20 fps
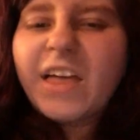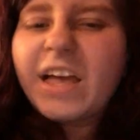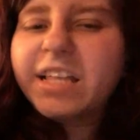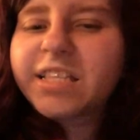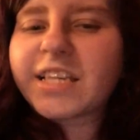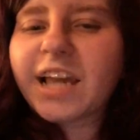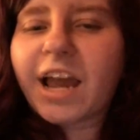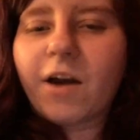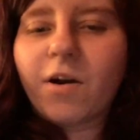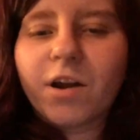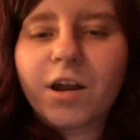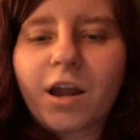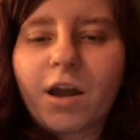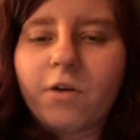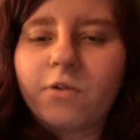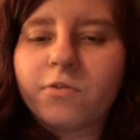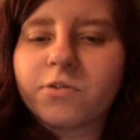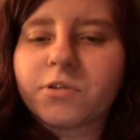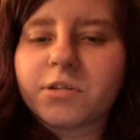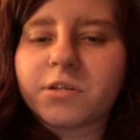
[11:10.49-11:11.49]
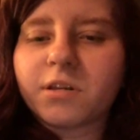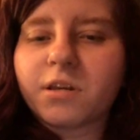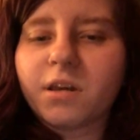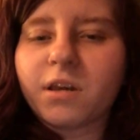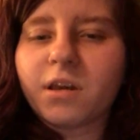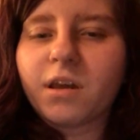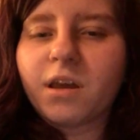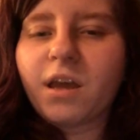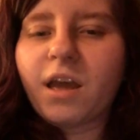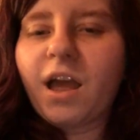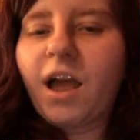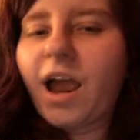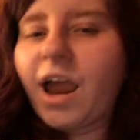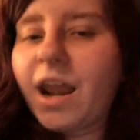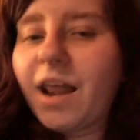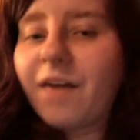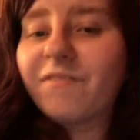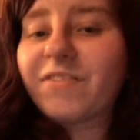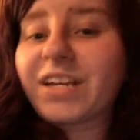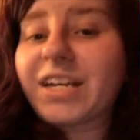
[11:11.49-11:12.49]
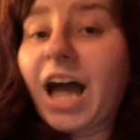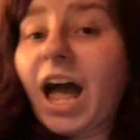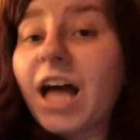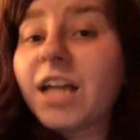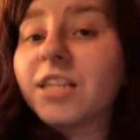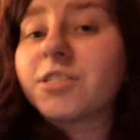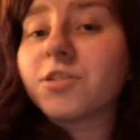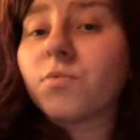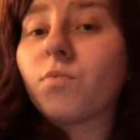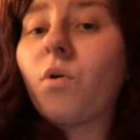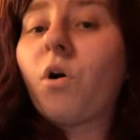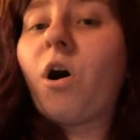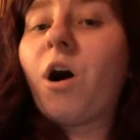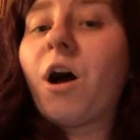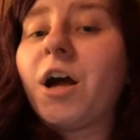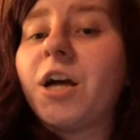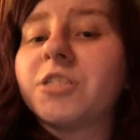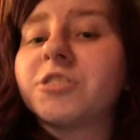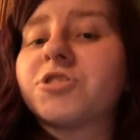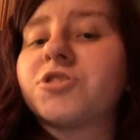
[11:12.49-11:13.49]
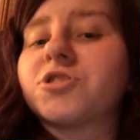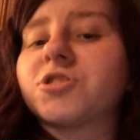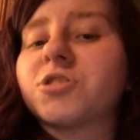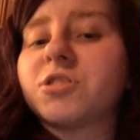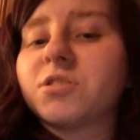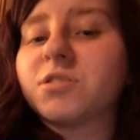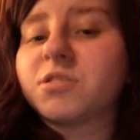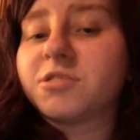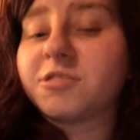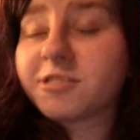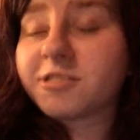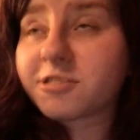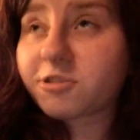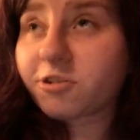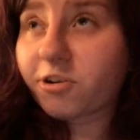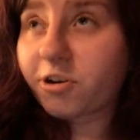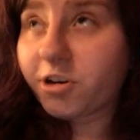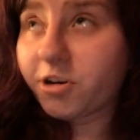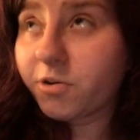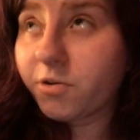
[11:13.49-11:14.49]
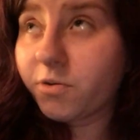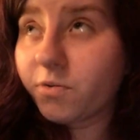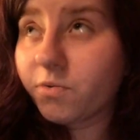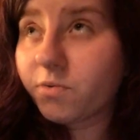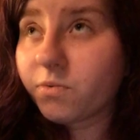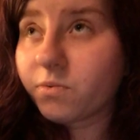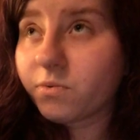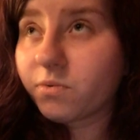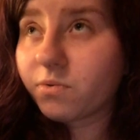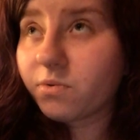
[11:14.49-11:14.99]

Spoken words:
That's how it goes. And I've got to watch Doctor Who.